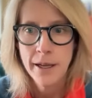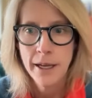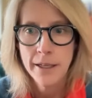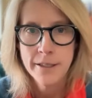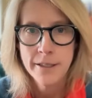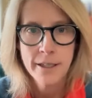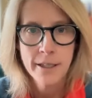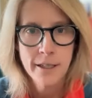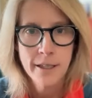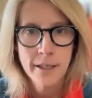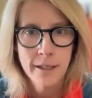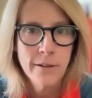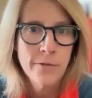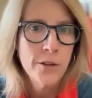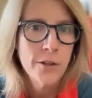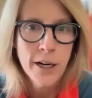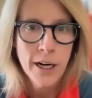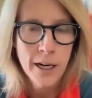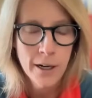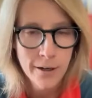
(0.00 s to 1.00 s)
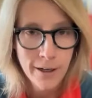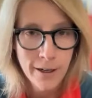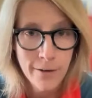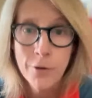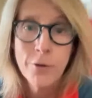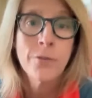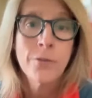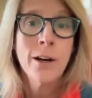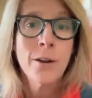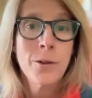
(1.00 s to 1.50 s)
that's if
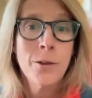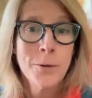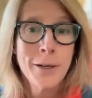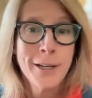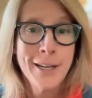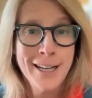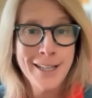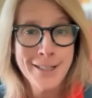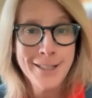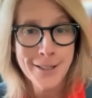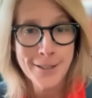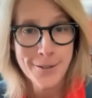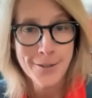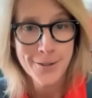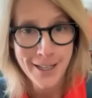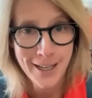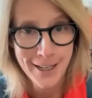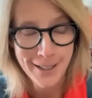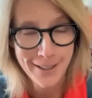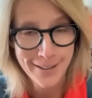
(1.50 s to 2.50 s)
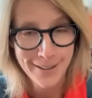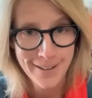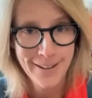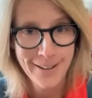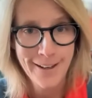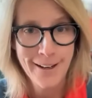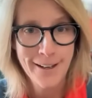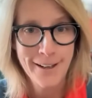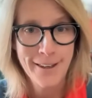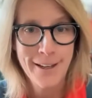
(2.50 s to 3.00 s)
you've got 3 kids under 10,
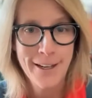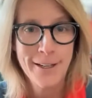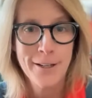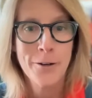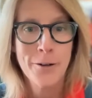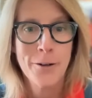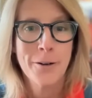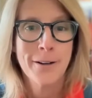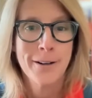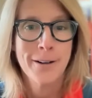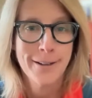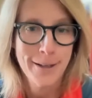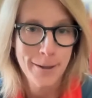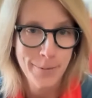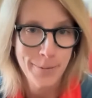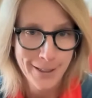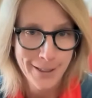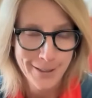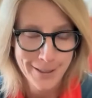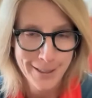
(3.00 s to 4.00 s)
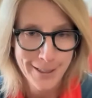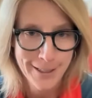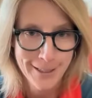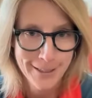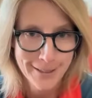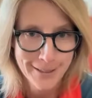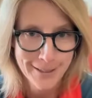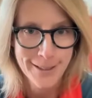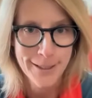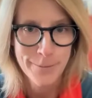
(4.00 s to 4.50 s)
then your capacity is
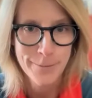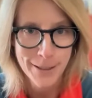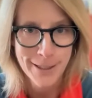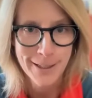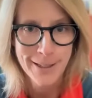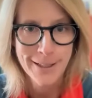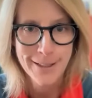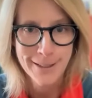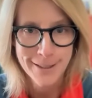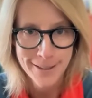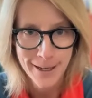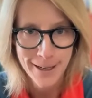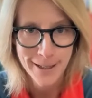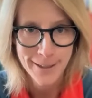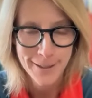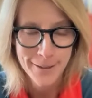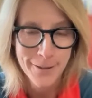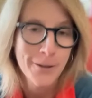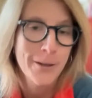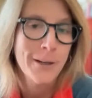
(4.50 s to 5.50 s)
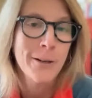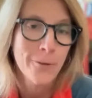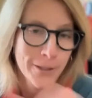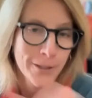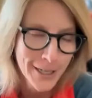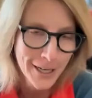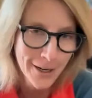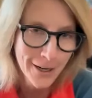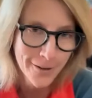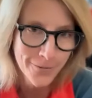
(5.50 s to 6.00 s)
going to be, you can only
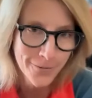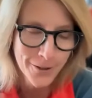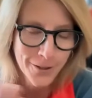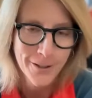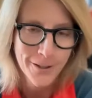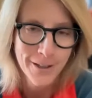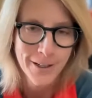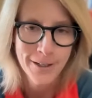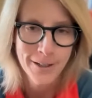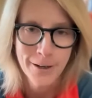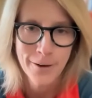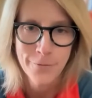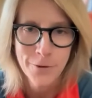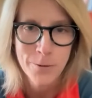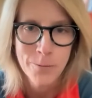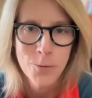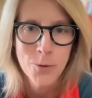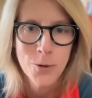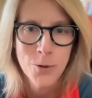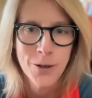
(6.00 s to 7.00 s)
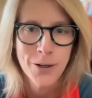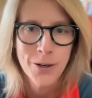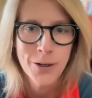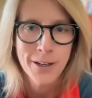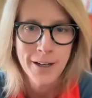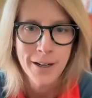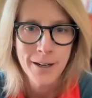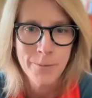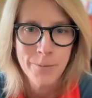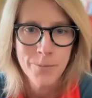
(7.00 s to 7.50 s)
care for a few more
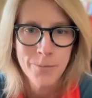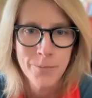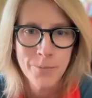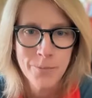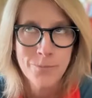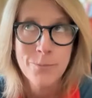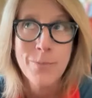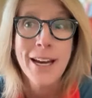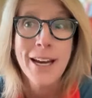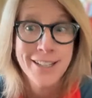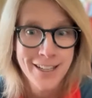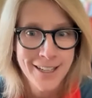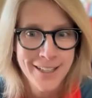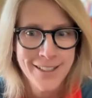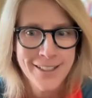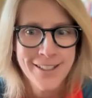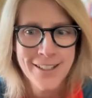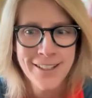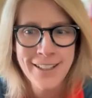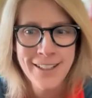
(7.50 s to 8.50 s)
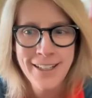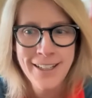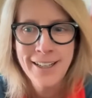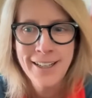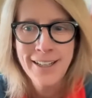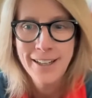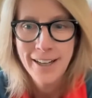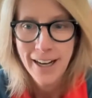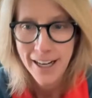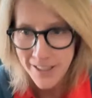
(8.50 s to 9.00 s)
paid kids.
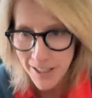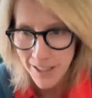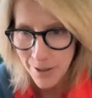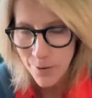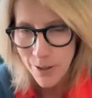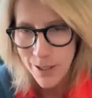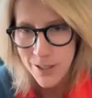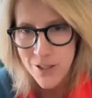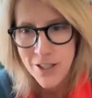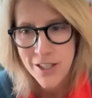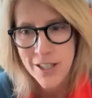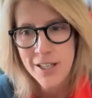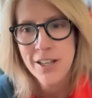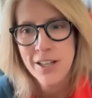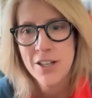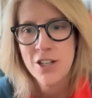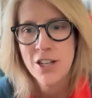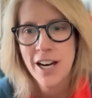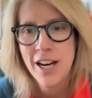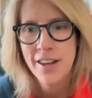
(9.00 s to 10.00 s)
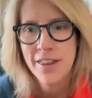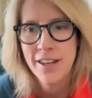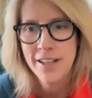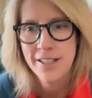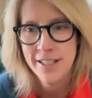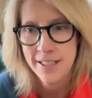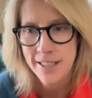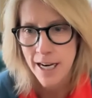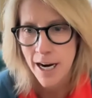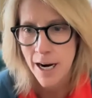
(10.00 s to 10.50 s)
I see a question in the chat that
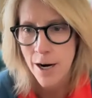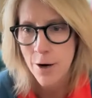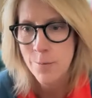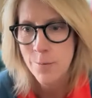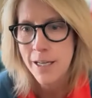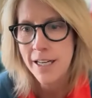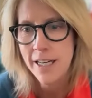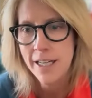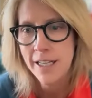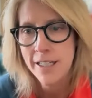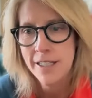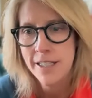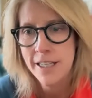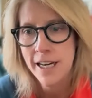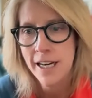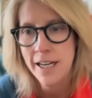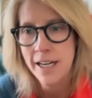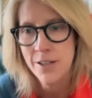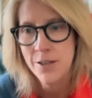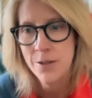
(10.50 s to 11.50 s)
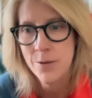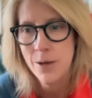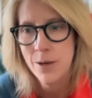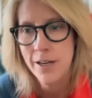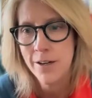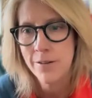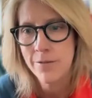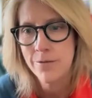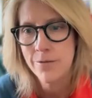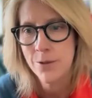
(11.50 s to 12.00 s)
says, how many kids can you
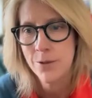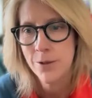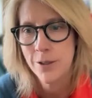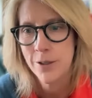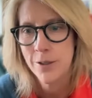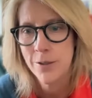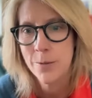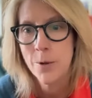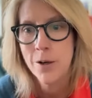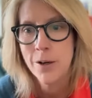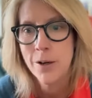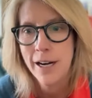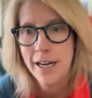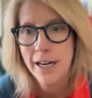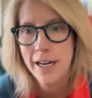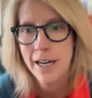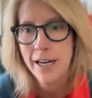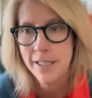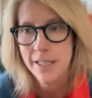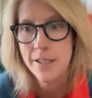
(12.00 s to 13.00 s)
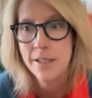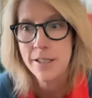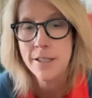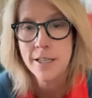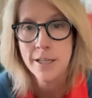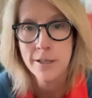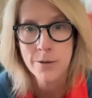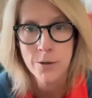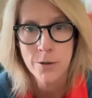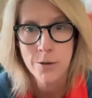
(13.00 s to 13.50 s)
care for who are age
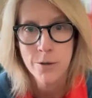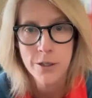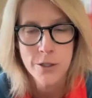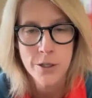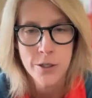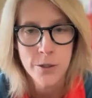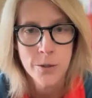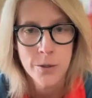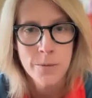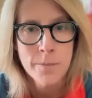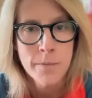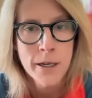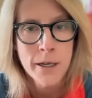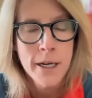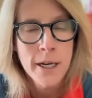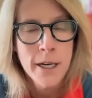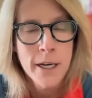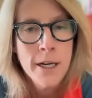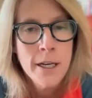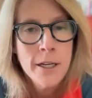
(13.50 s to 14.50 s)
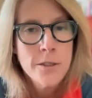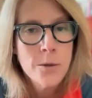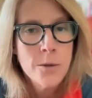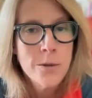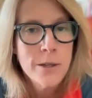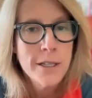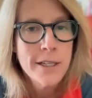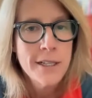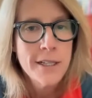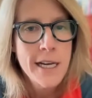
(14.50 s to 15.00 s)
0 to 2? So
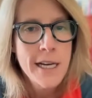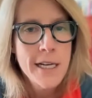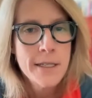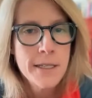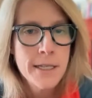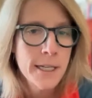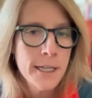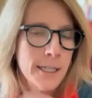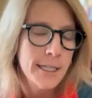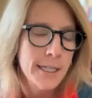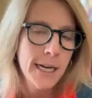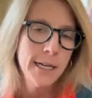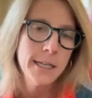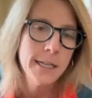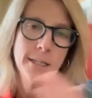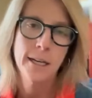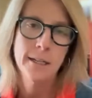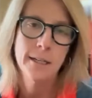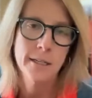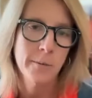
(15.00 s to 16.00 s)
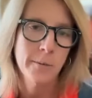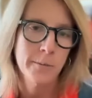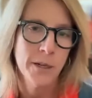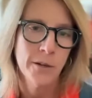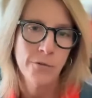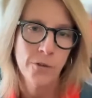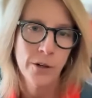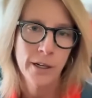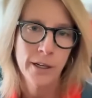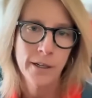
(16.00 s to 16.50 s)
the state sets up
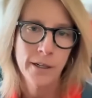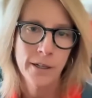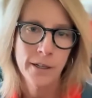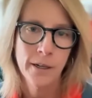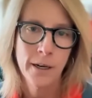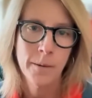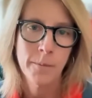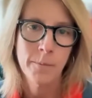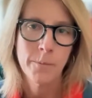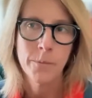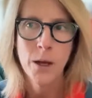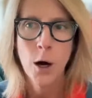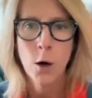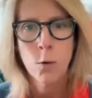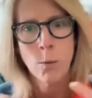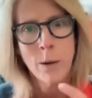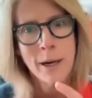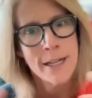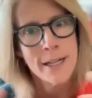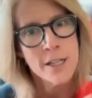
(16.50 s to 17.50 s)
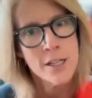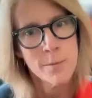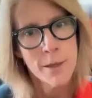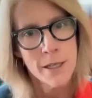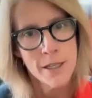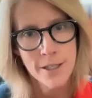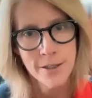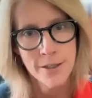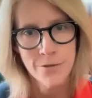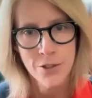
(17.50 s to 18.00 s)
different
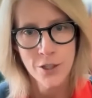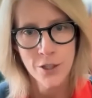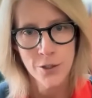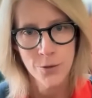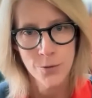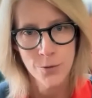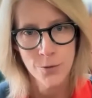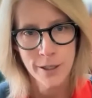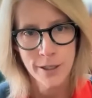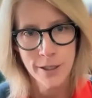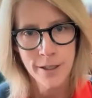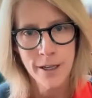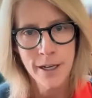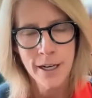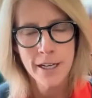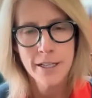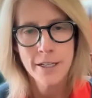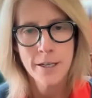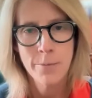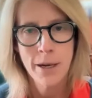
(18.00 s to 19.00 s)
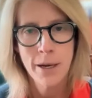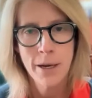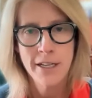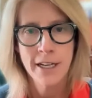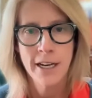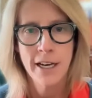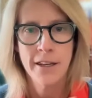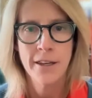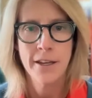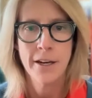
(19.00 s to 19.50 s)
arrangements of children depending
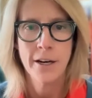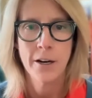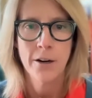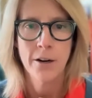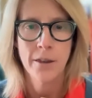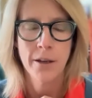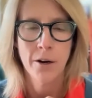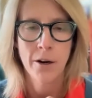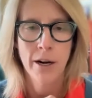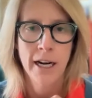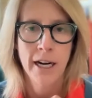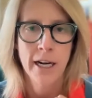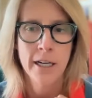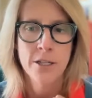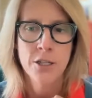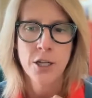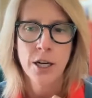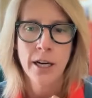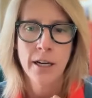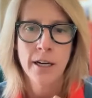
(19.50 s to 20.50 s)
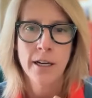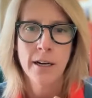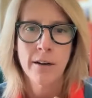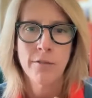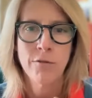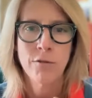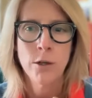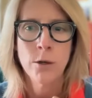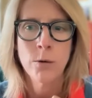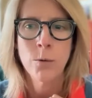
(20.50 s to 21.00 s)
on their age. And if
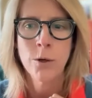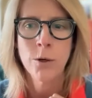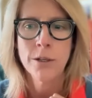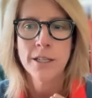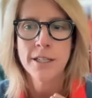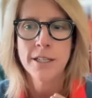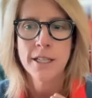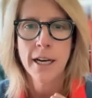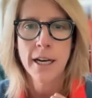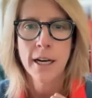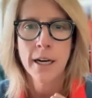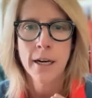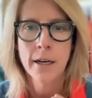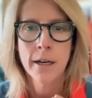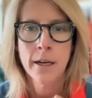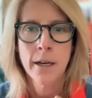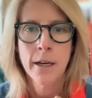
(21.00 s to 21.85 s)
you were to take